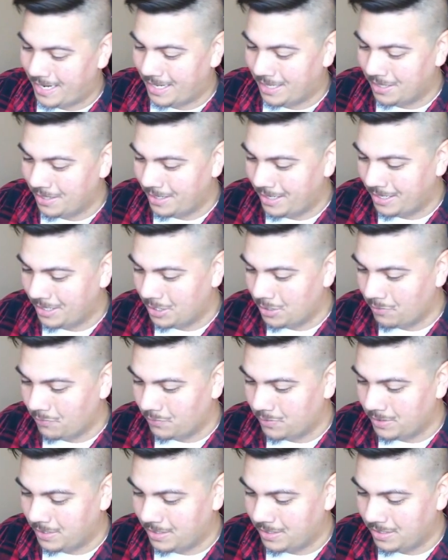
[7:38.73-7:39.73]
I, I love
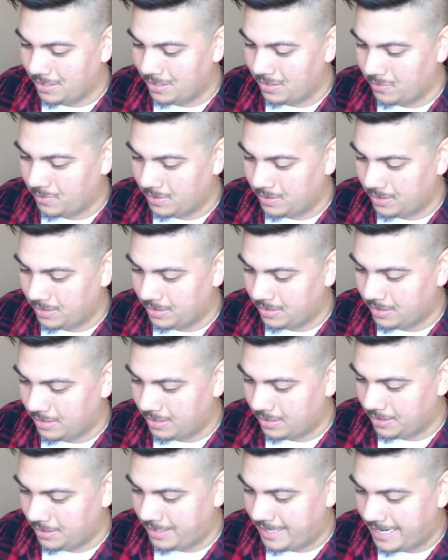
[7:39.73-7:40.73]
when uh, when
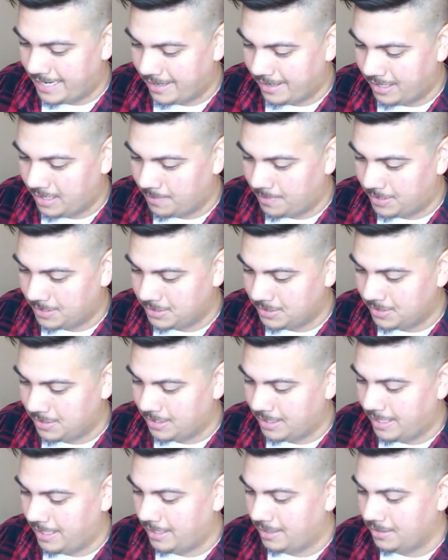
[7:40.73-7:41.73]
uh, they added him onto the
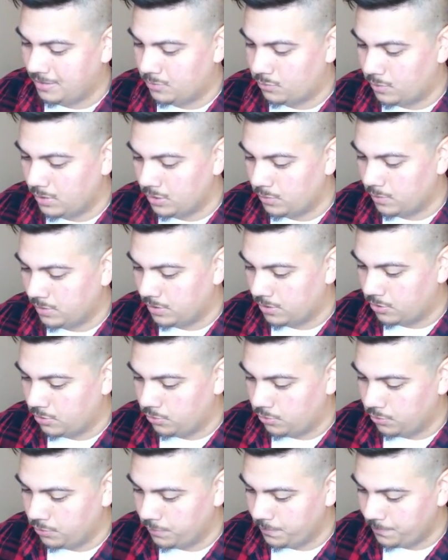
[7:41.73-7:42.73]
gang. Really, really
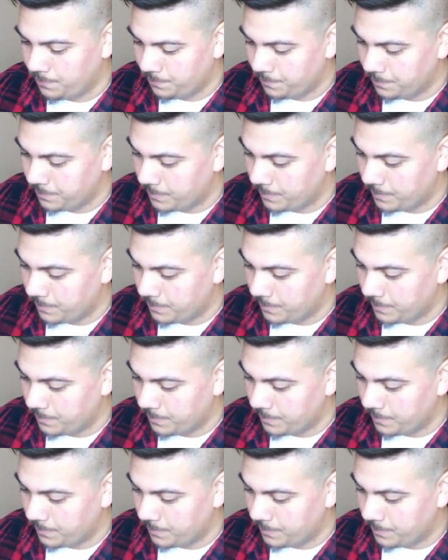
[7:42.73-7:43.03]
cool.